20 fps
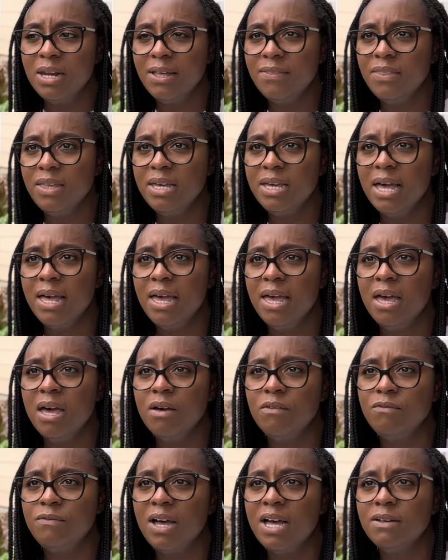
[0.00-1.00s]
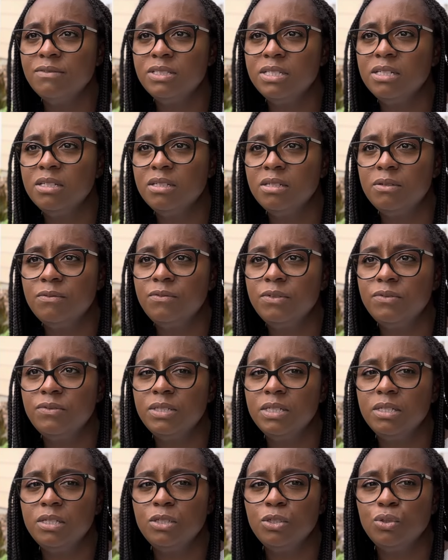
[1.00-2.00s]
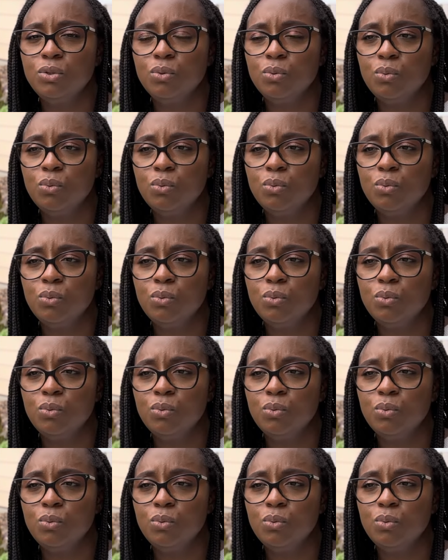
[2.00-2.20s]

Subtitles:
I think I have 5, 10, 15,